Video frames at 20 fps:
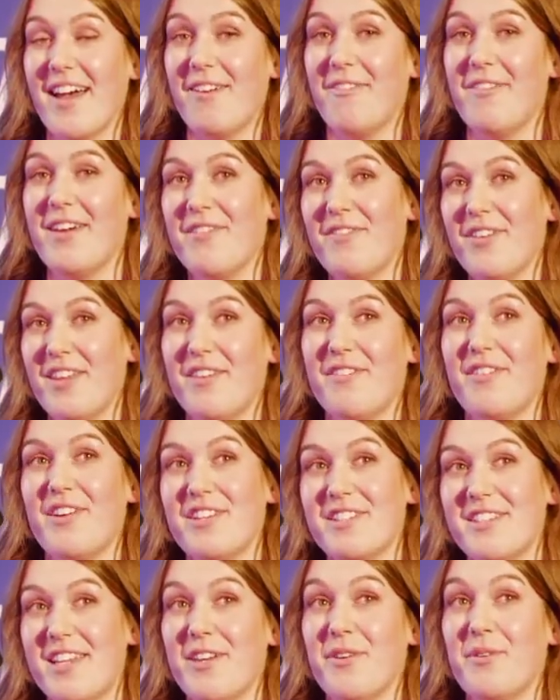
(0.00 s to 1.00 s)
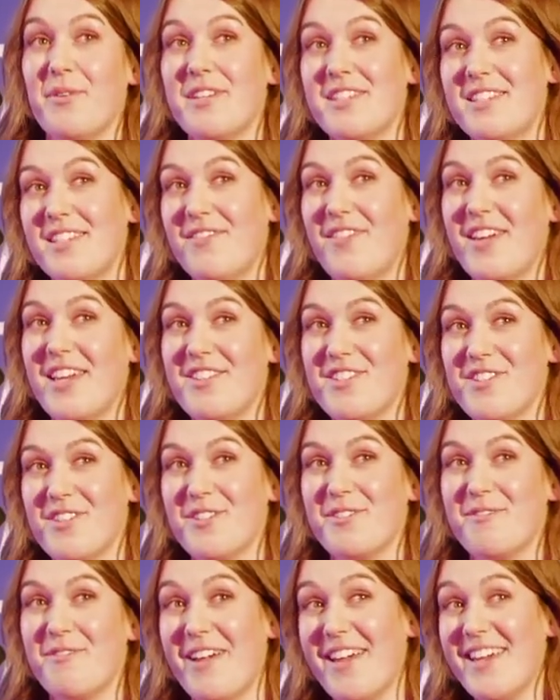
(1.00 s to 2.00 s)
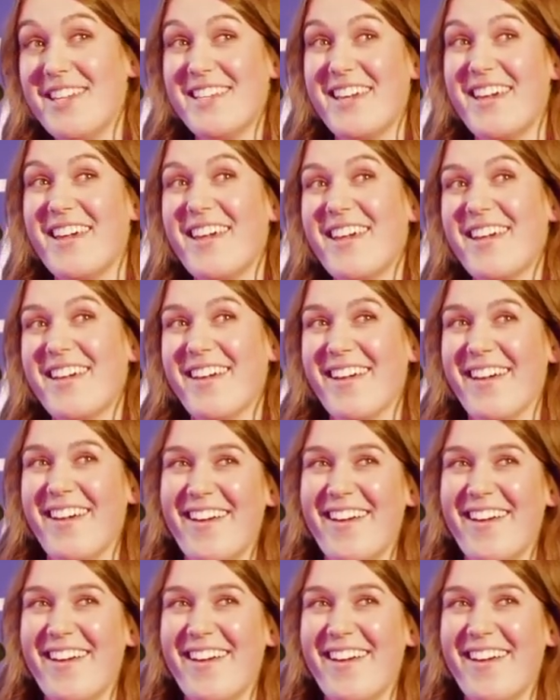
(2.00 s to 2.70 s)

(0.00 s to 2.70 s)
wait for the first Iona's Adventures wedding.